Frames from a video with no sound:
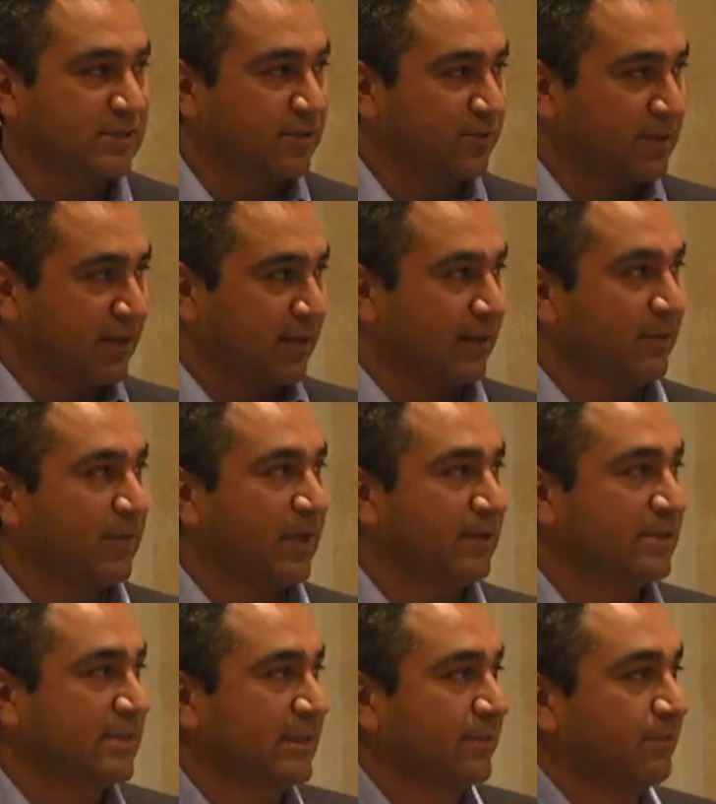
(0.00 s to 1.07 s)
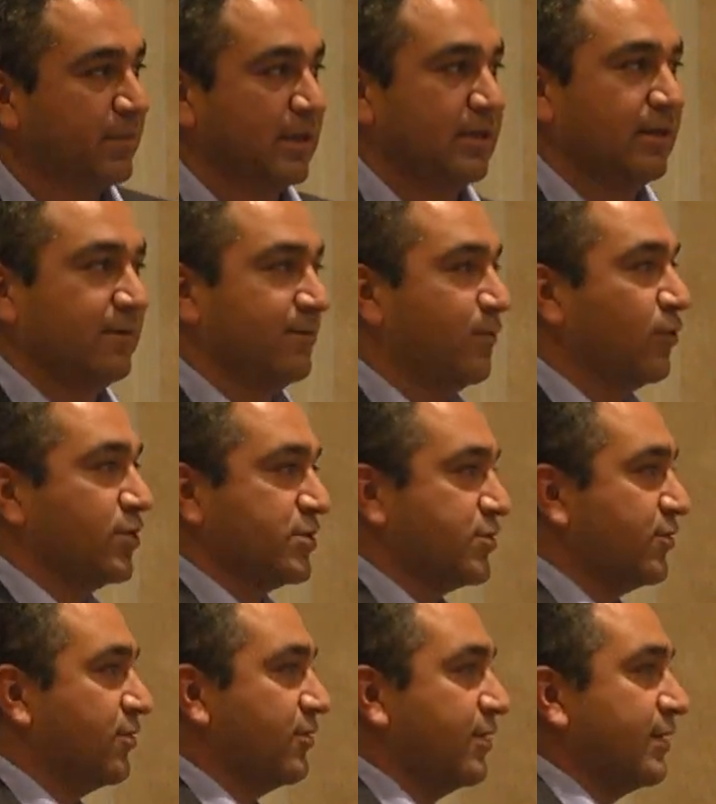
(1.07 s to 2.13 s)
So thinking about D&B and
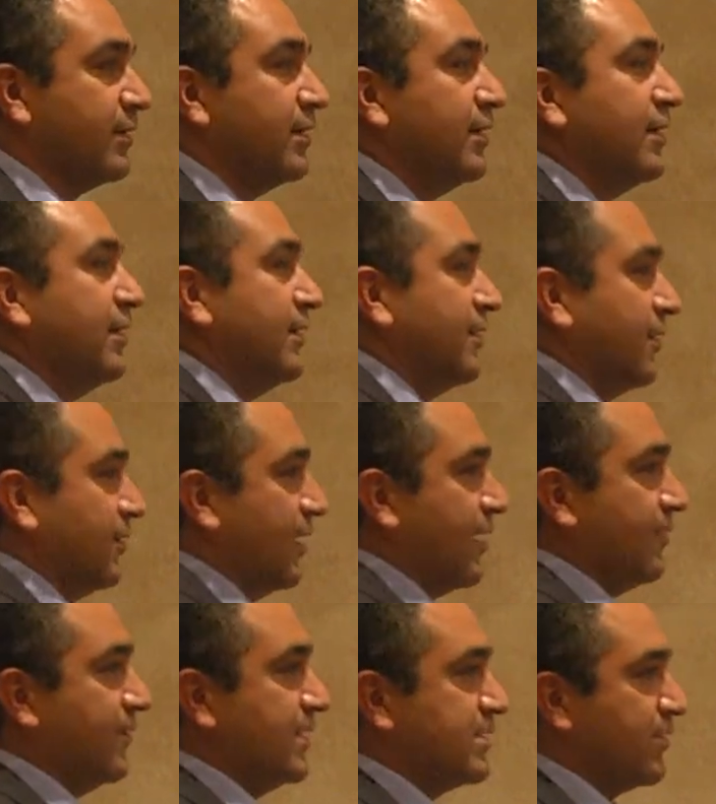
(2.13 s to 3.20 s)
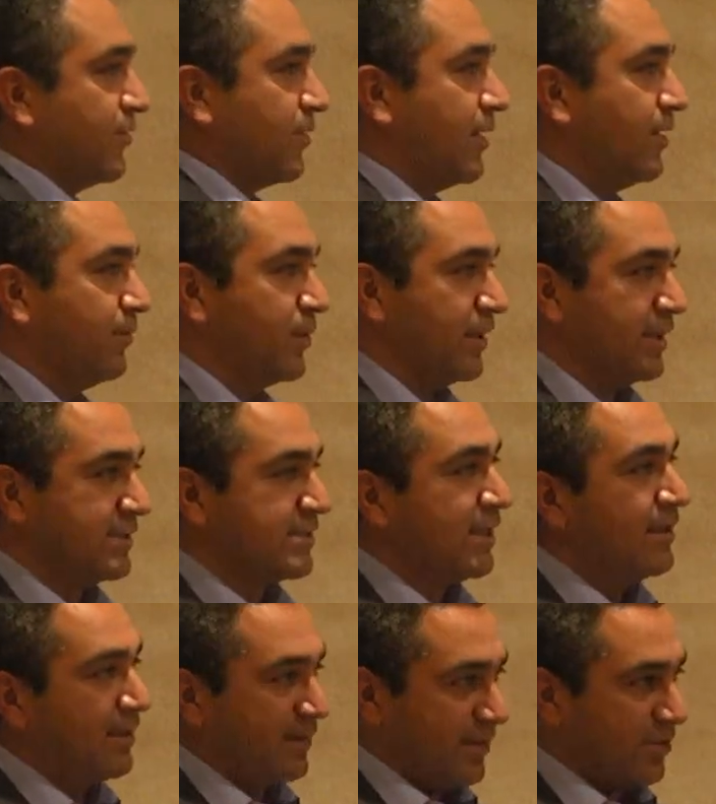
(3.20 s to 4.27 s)
Forrester and a lot of these other companies,
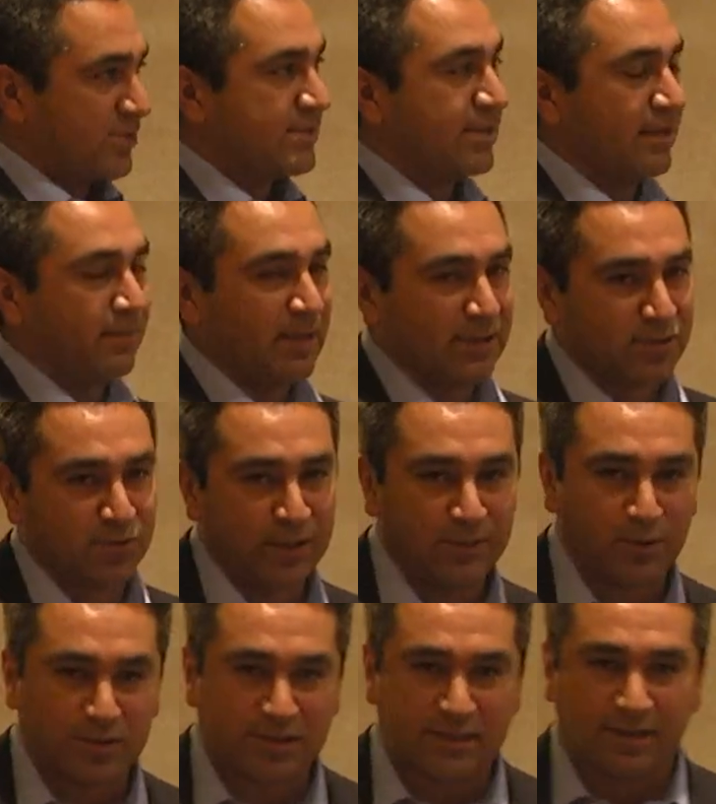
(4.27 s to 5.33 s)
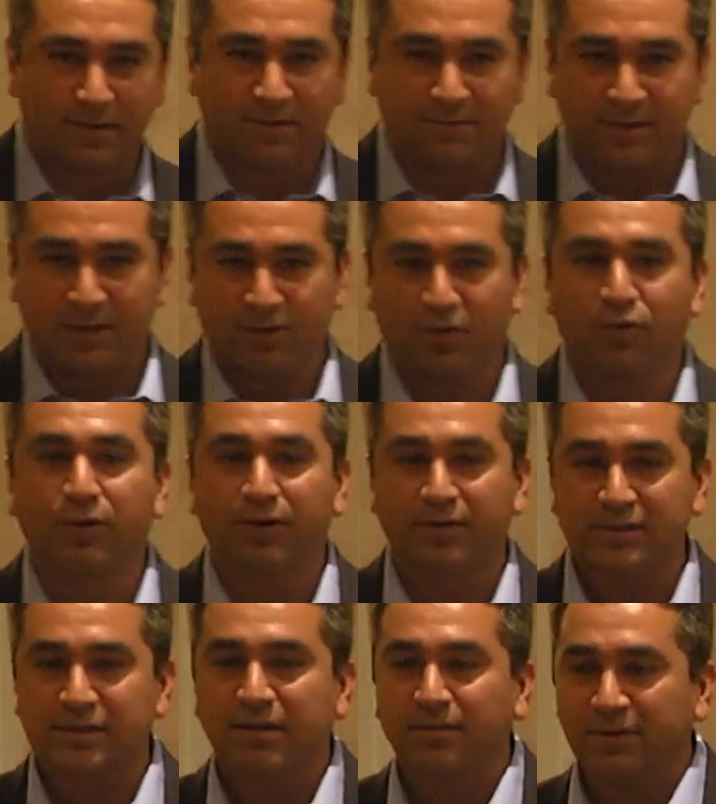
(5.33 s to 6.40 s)
they're seeing about 20% of their
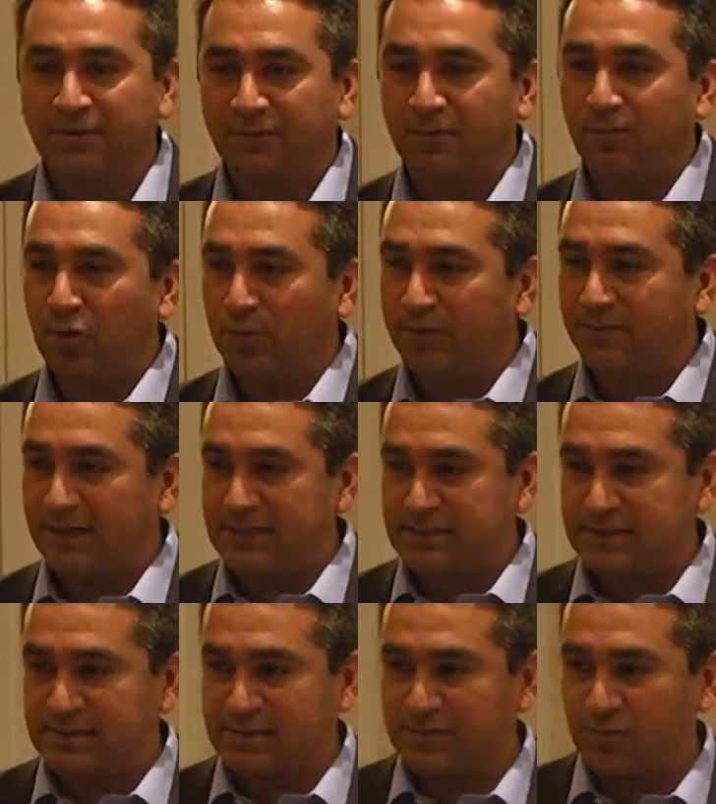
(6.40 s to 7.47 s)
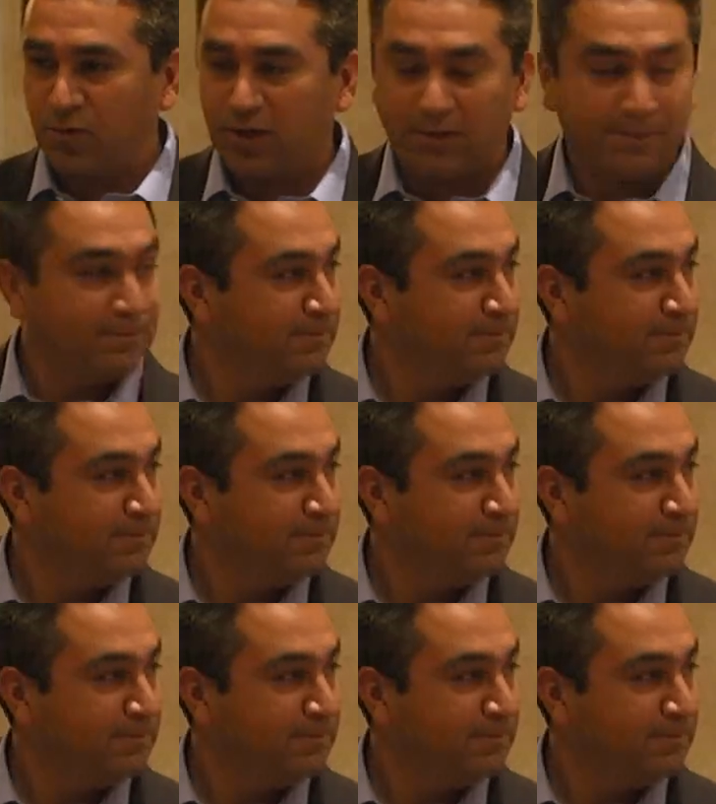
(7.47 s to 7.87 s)
queries coming from mobile devices as well.